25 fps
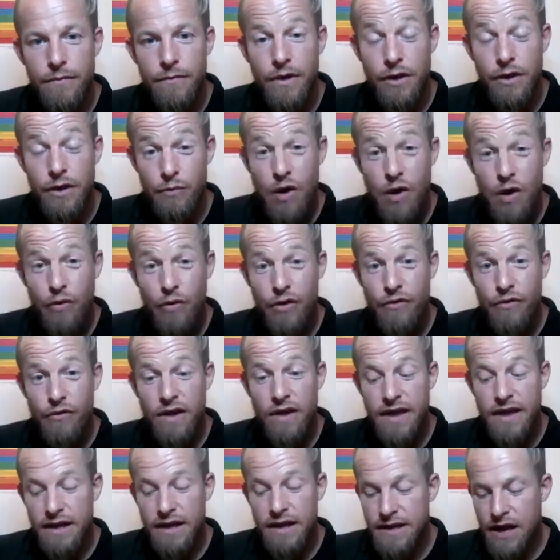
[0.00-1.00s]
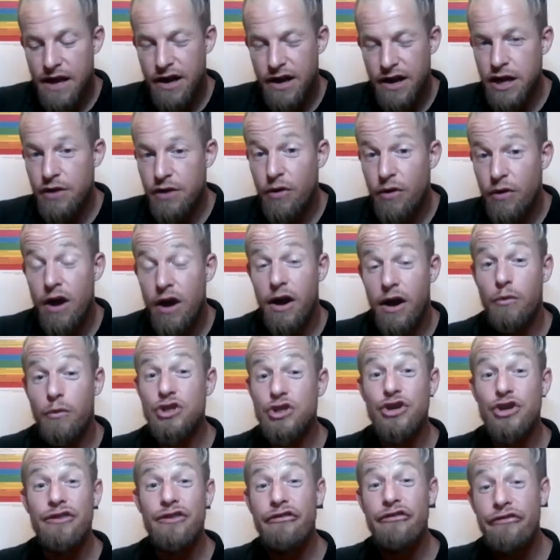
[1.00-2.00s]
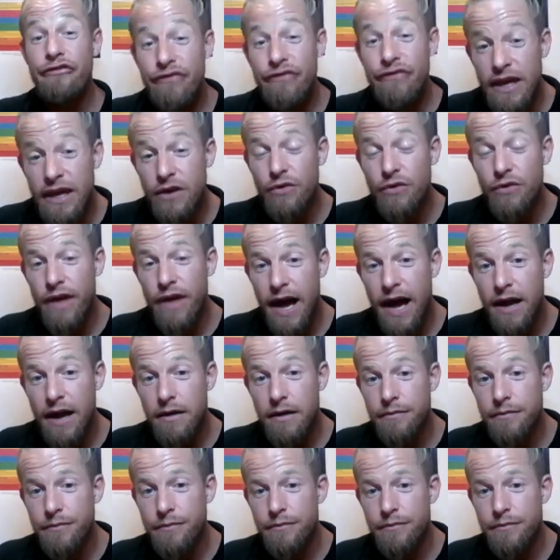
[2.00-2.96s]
You might want to write that down. And I want you to feel that.